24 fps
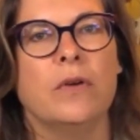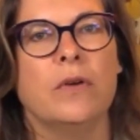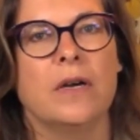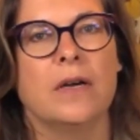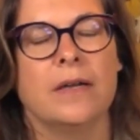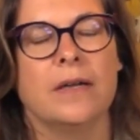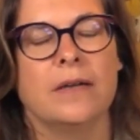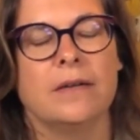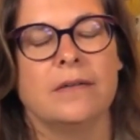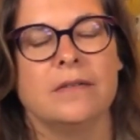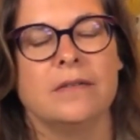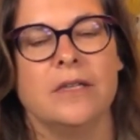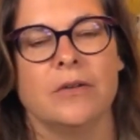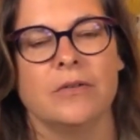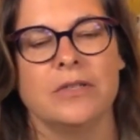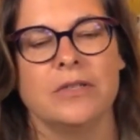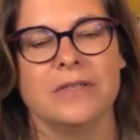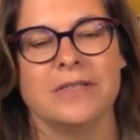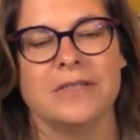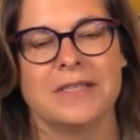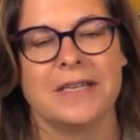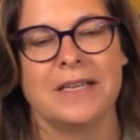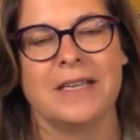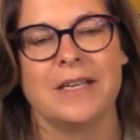on,
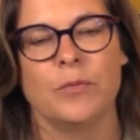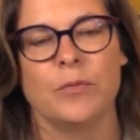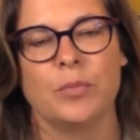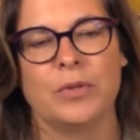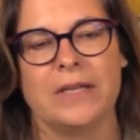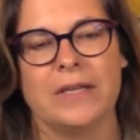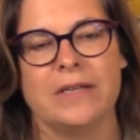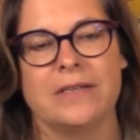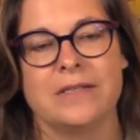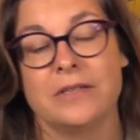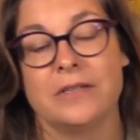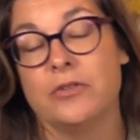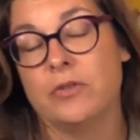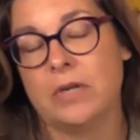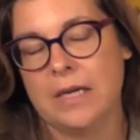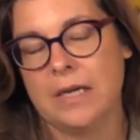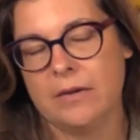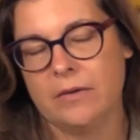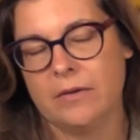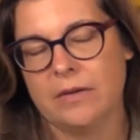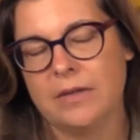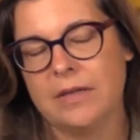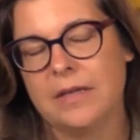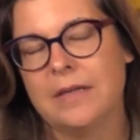to stay in place and drown,